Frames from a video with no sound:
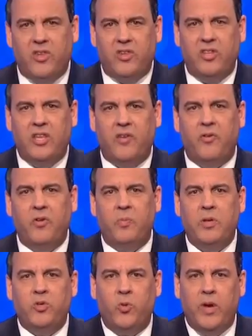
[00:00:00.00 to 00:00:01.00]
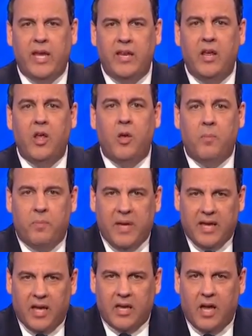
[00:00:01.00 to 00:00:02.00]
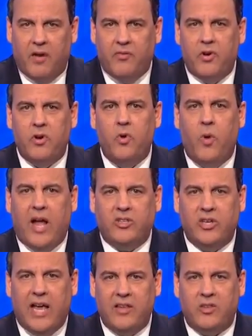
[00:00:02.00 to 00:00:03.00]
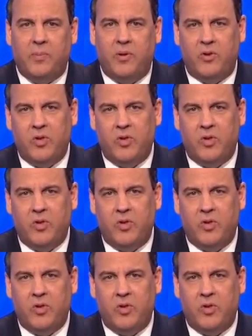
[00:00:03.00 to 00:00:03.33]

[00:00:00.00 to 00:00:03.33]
This is the difference between being a governor who actually has to